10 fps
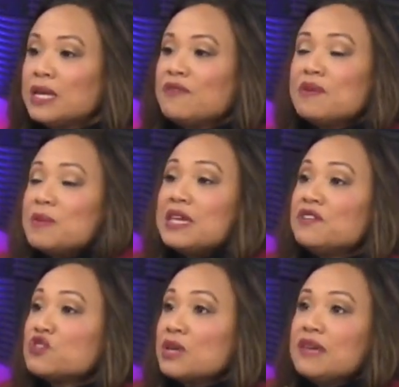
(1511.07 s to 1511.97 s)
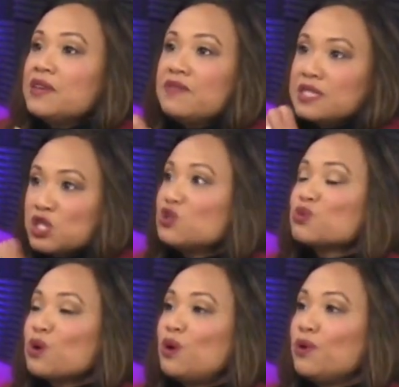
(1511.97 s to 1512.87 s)
Even if it's
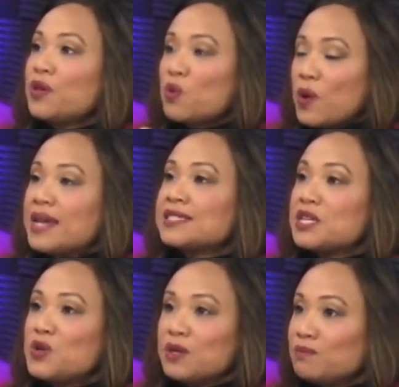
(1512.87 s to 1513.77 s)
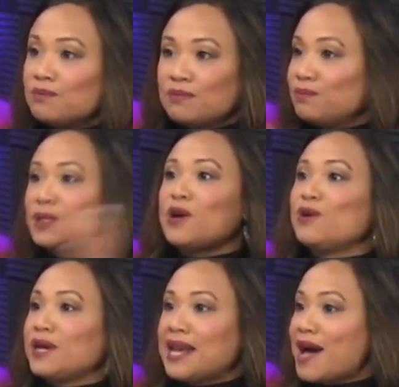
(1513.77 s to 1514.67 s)
control, there are ways that you can
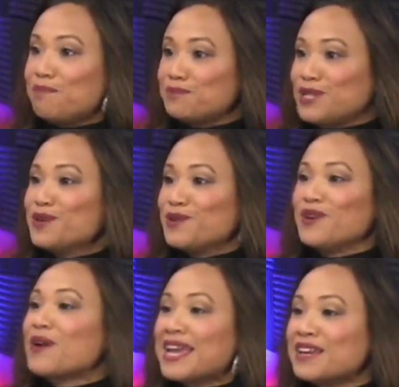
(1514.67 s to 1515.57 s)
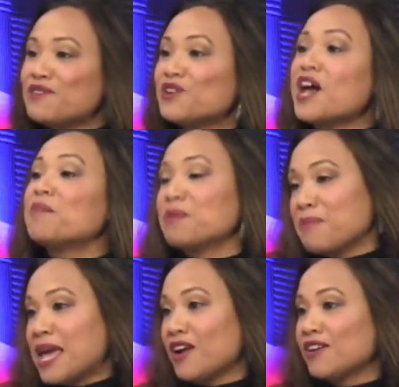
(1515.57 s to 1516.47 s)
blow it out too. You're right, if you're not
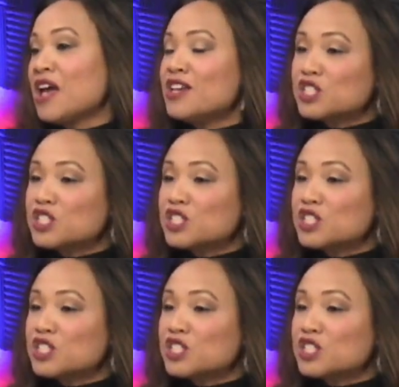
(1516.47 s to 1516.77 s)
prepared.